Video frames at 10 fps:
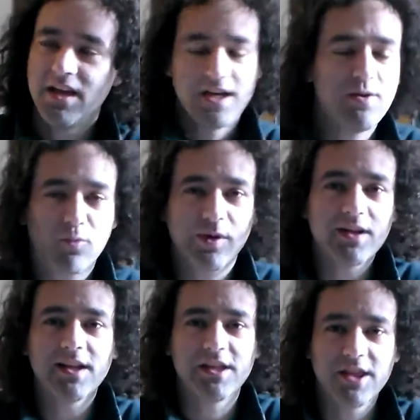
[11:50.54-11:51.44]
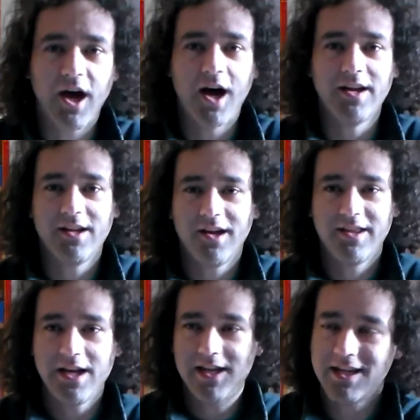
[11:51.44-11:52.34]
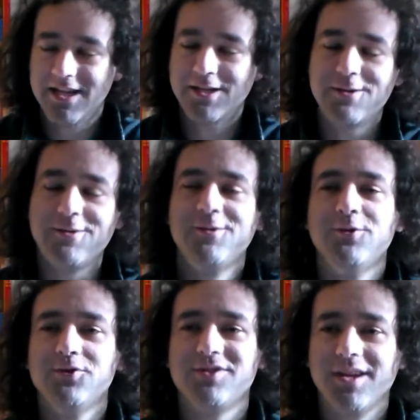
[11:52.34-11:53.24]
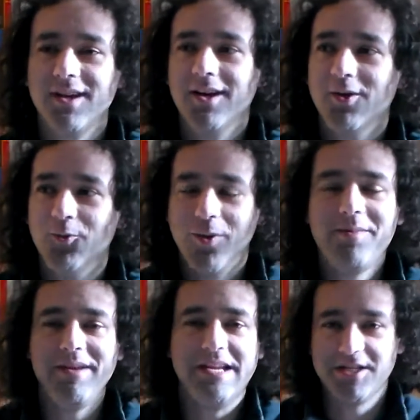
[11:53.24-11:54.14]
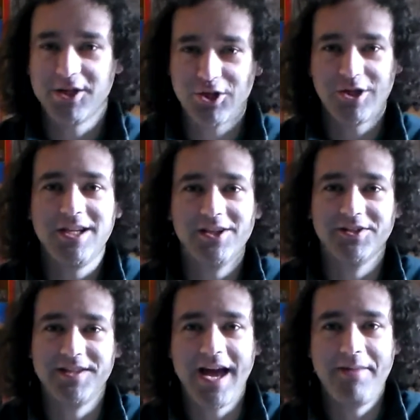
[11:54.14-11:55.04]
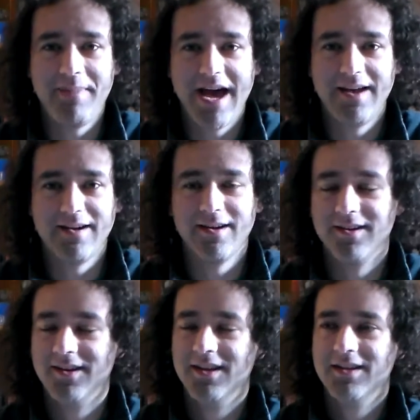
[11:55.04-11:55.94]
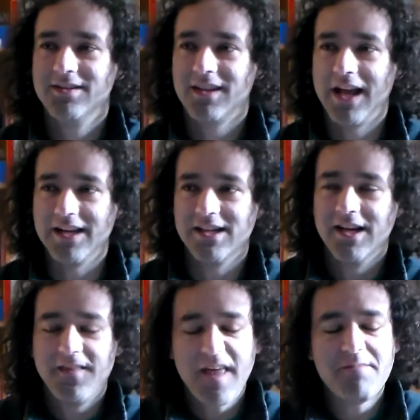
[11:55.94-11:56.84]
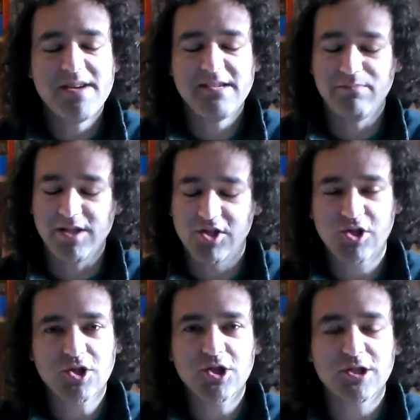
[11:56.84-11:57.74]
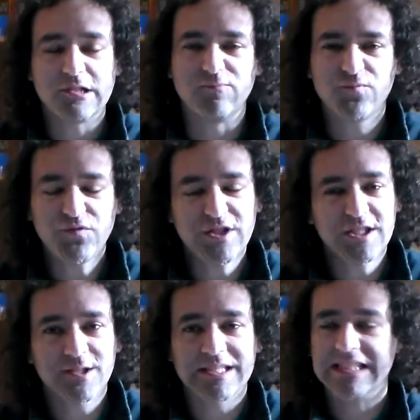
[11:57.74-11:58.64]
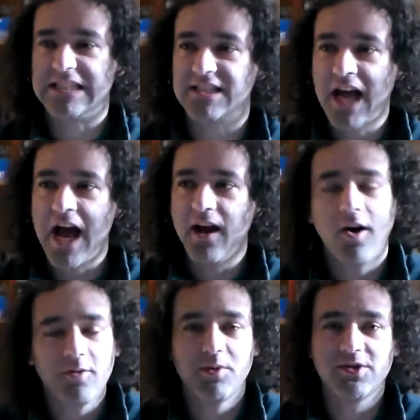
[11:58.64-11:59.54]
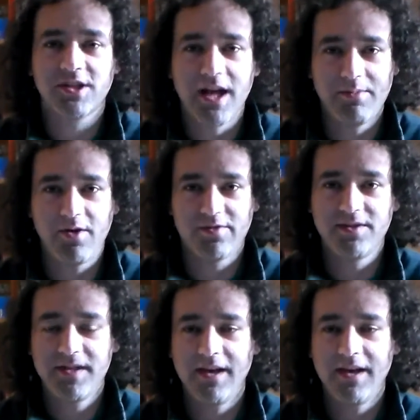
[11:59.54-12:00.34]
he really thought that he could use women as a shield in that matter. Like, that made me so furious. I almost climbed over the